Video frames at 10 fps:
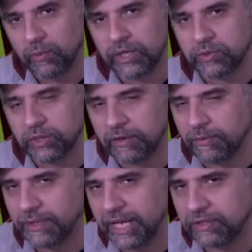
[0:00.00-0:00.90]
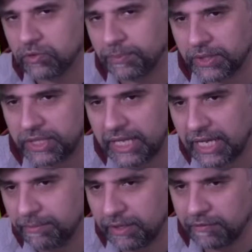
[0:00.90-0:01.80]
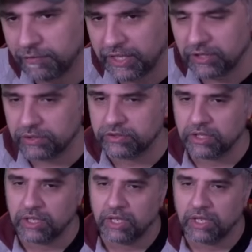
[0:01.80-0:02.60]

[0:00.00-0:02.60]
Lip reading: which will give him an extra body in midfield,